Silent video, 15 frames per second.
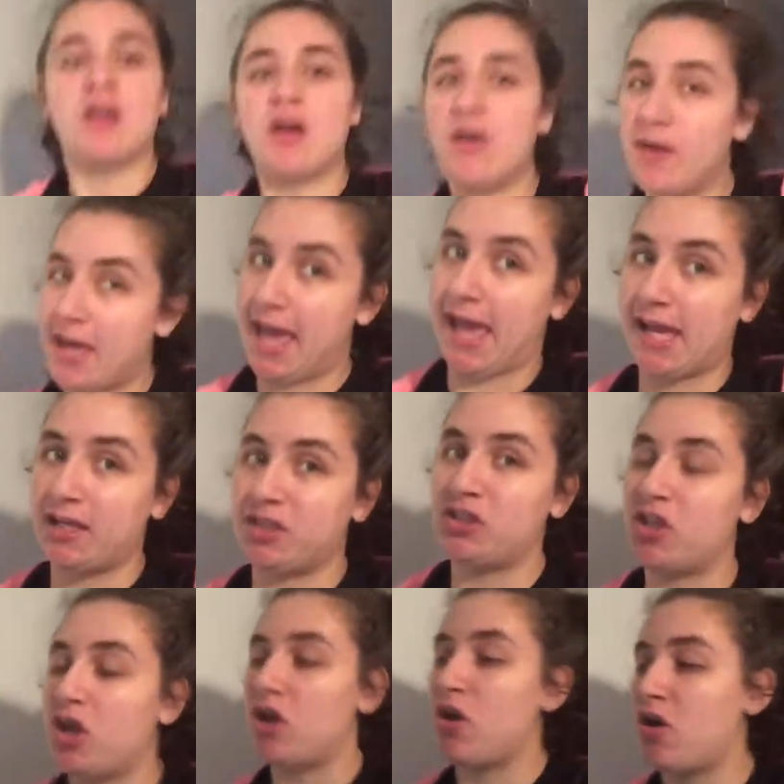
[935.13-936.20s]
Okay,
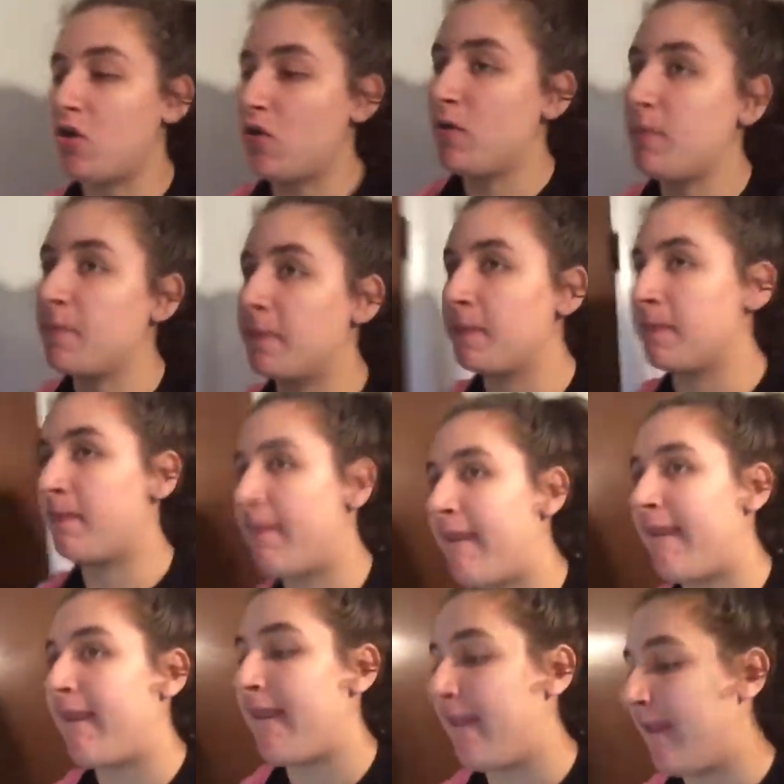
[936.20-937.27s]
so
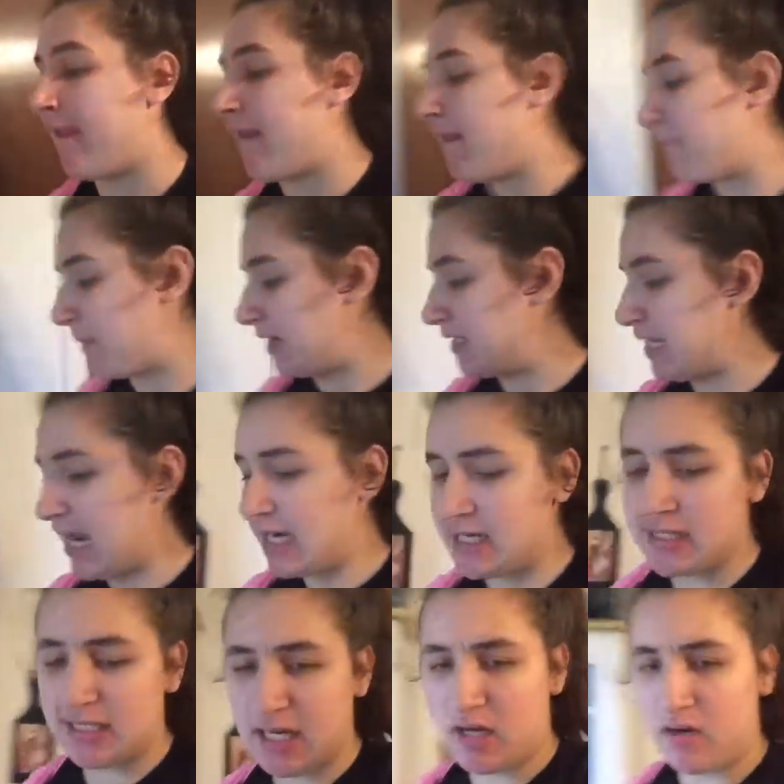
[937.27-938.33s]
my dad
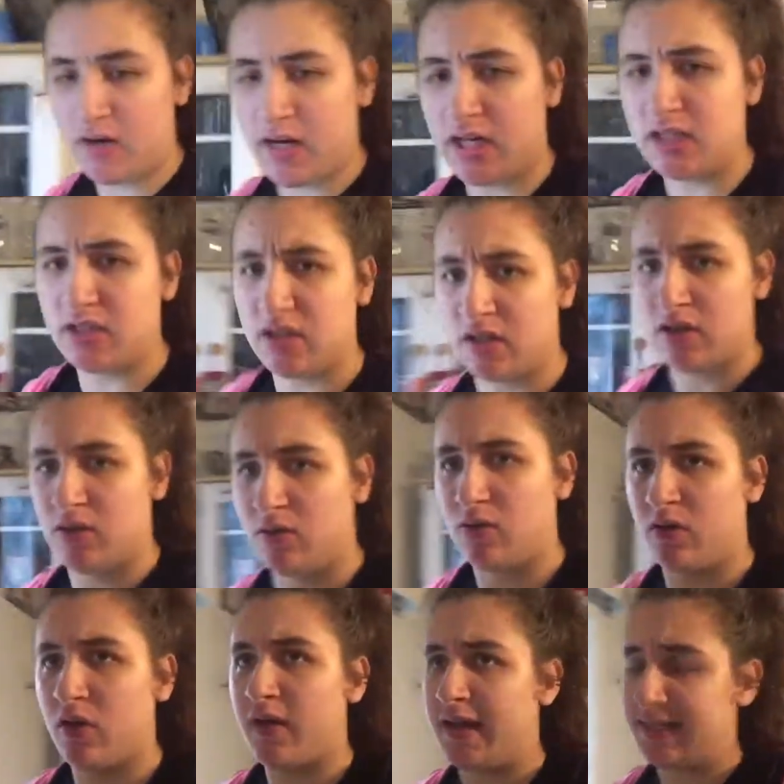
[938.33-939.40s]
is getting ready to
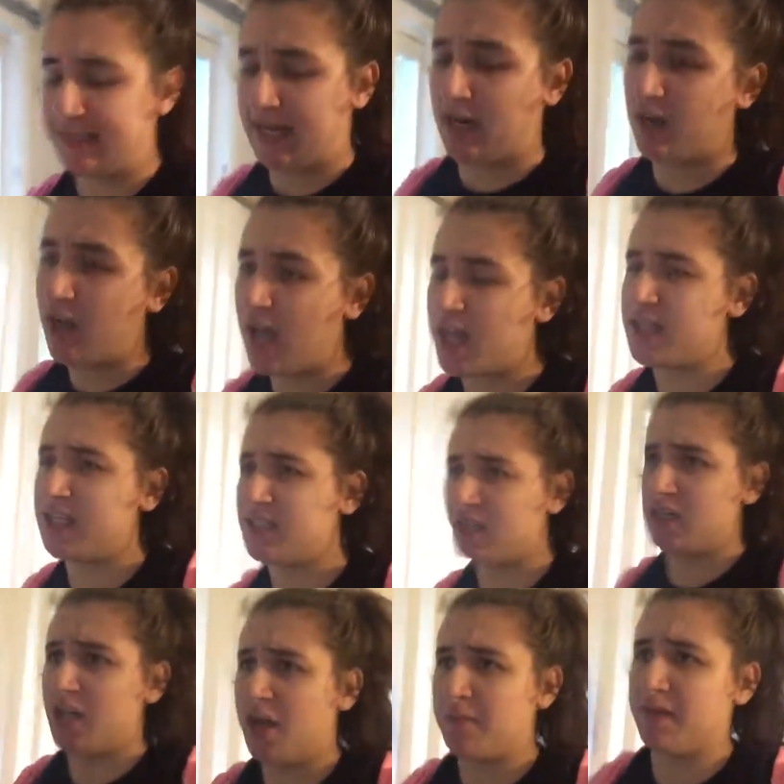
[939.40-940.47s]
go get his haircut and he's
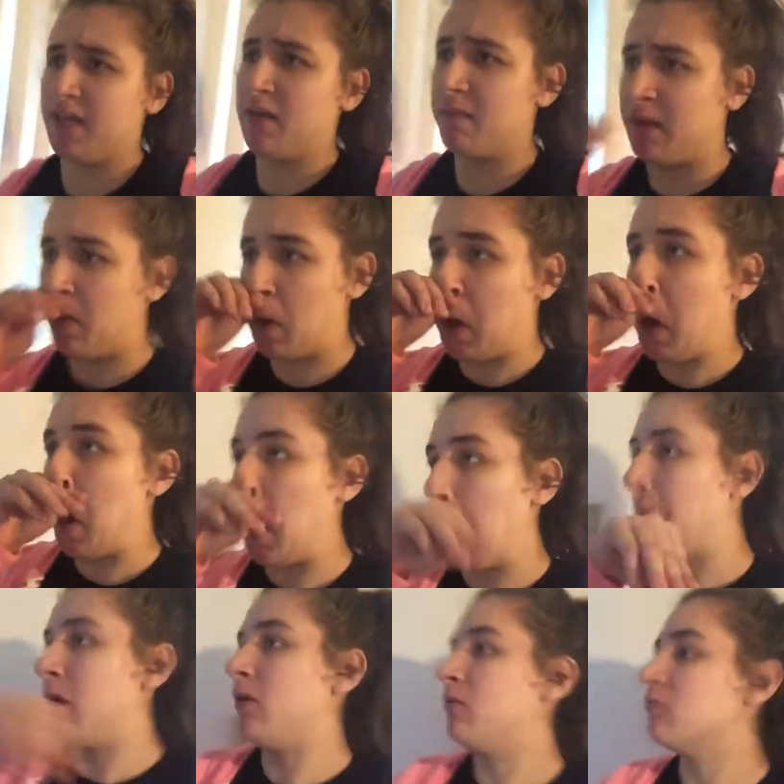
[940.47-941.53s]
gonna come and get me or we're
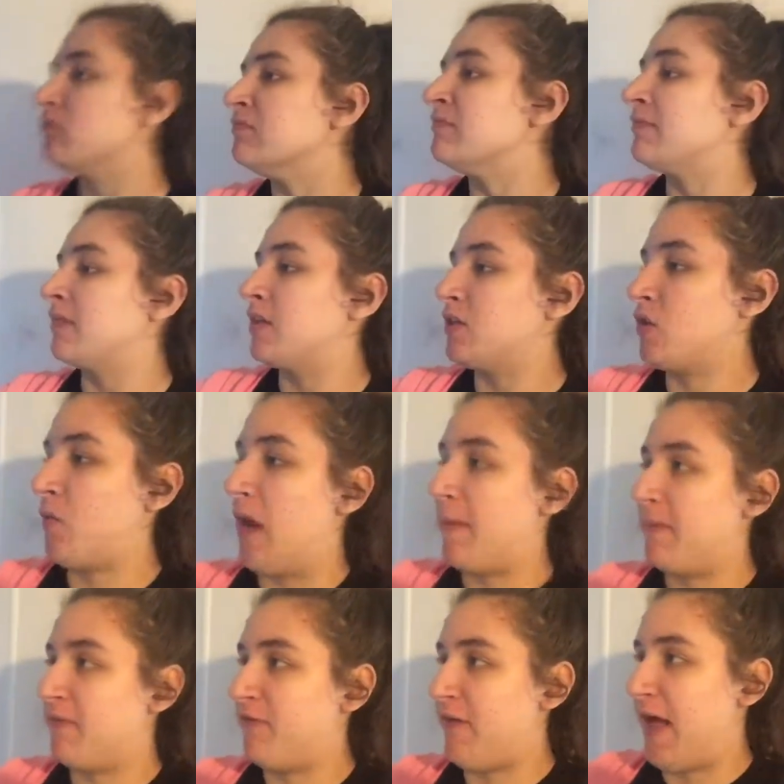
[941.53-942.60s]
gonna go to
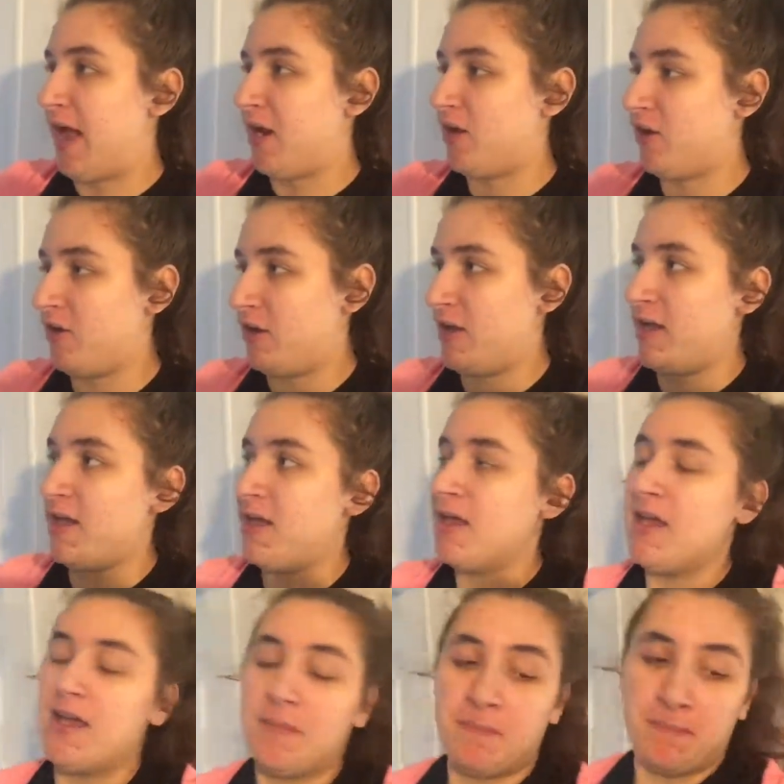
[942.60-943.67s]
rapid fired
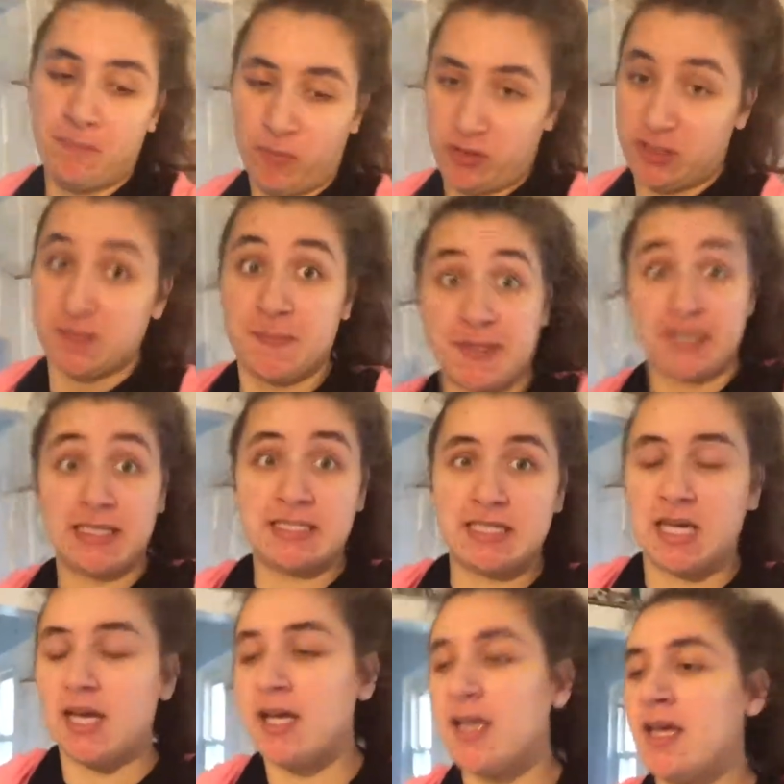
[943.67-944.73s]
which is
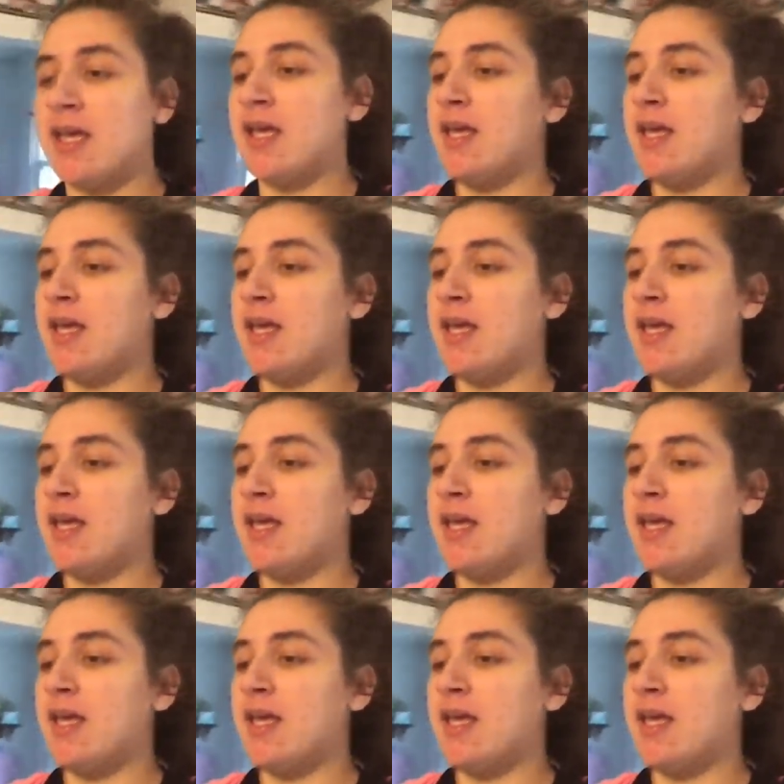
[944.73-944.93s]
pizza.